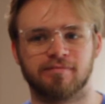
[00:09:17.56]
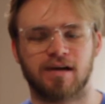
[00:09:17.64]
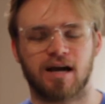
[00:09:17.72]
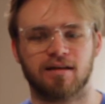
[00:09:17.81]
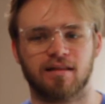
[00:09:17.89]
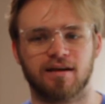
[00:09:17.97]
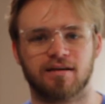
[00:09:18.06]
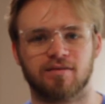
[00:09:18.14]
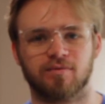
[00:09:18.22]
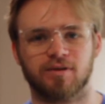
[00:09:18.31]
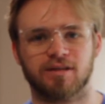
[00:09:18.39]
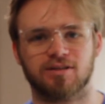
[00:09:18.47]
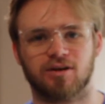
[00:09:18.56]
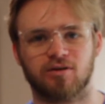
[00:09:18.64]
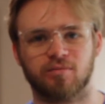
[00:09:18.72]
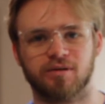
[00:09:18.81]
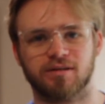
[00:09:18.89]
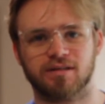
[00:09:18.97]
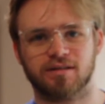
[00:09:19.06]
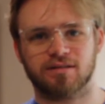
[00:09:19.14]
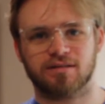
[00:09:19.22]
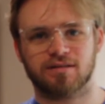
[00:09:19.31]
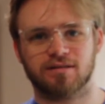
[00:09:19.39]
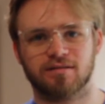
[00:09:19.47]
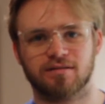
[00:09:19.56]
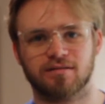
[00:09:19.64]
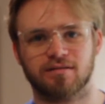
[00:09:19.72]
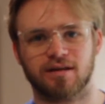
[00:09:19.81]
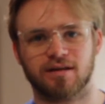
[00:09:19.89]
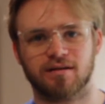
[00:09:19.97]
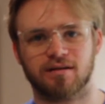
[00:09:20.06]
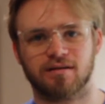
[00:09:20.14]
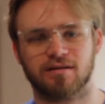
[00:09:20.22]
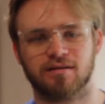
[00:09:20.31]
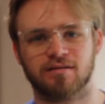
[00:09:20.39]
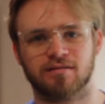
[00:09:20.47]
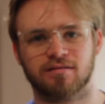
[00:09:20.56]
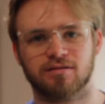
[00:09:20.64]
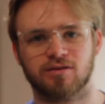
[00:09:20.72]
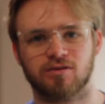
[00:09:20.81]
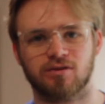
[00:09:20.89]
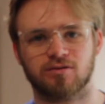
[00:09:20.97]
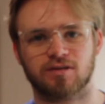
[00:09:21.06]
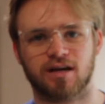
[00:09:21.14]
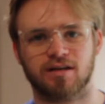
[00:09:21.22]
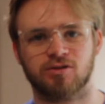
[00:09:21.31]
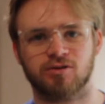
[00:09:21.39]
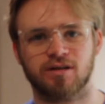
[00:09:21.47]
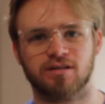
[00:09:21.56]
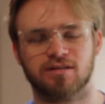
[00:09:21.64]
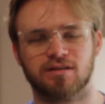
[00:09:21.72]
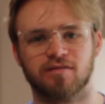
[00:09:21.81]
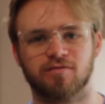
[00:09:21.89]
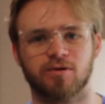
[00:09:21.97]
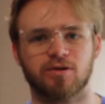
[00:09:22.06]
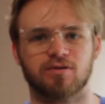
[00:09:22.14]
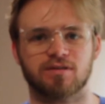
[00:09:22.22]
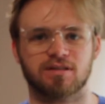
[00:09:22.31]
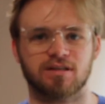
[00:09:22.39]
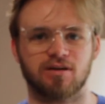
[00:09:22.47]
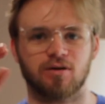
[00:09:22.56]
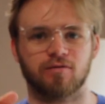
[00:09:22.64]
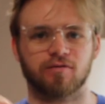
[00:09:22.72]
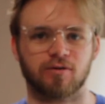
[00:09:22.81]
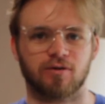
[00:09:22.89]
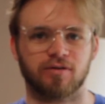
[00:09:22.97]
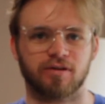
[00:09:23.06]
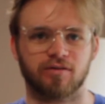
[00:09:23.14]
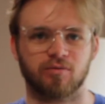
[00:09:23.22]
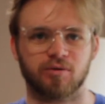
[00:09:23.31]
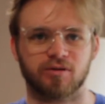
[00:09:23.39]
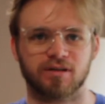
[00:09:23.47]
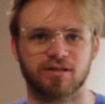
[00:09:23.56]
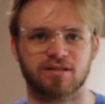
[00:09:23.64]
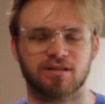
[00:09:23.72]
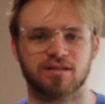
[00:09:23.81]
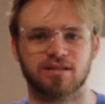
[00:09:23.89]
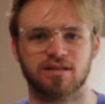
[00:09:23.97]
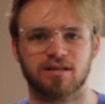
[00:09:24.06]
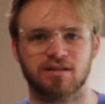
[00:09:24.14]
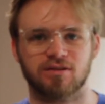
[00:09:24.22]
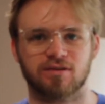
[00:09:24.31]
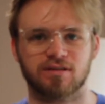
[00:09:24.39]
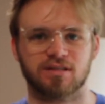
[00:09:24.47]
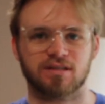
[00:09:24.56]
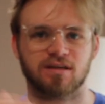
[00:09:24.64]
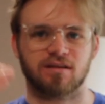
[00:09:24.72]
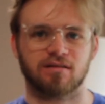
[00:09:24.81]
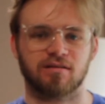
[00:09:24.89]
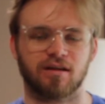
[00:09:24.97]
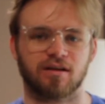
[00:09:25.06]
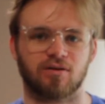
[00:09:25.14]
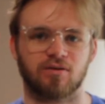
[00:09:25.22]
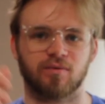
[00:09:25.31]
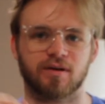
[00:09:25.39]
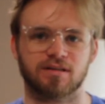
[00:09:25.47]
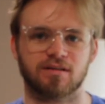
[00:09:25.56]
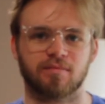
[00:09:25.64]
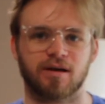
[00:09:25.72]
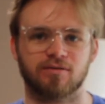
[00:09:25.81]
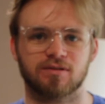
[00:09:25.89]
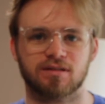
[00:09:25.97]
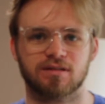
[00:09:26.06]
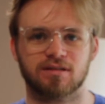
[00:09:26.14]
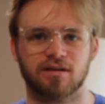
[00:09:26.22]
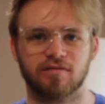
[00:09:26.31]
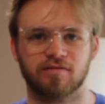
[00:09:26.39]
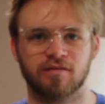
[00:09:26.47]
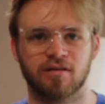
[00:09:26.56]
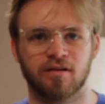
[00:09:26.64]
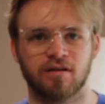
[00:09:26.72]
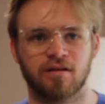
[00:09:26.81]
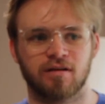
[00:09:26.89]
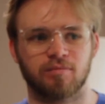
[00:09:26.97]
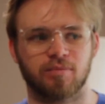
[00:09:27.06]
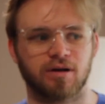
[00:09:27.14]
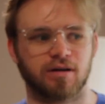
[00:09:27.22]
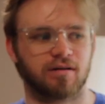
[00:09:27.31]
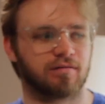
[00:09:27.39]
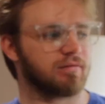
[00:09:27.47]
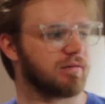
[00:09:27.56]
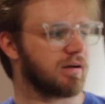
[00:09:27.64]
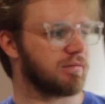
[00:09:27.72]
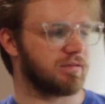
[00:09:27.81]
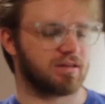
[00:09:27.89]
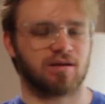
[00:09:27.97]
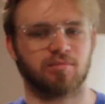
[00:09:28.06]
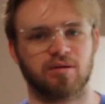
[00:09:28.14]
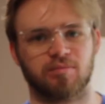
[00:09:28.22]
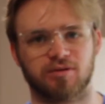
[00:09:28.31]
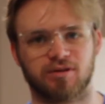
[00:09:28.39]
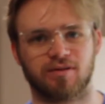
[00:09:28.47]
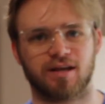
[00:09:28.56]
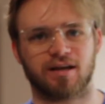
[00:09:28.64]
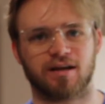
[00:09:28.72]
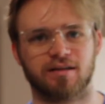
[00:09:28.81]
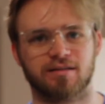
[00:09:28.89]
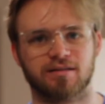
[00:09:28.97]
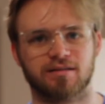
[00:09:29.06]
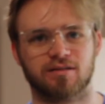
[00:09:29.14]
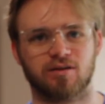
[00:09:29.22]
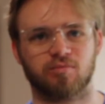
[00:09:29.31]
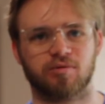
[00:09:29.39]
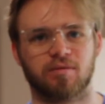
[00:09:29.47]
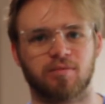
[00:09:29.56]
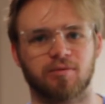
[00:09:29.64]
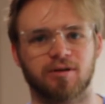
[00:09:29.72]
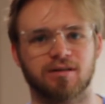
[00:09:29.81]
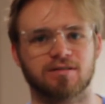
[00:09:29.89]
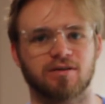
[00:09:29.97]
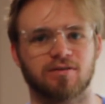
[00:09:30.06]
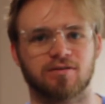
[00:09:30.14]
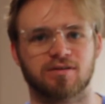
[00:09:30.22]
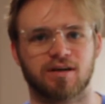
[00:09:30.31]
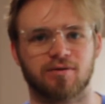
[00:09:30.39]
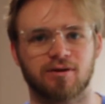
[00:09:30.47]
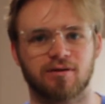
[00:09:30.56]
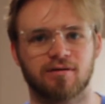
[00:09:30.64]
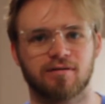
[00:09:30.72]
I like the really tall buildings, like Tokyo Skytree and stuff, where you can see over all the other buildings in the city and you can see like all the way to the mountains and stuff. But some people don't like heights, so probably Tokyo Tower.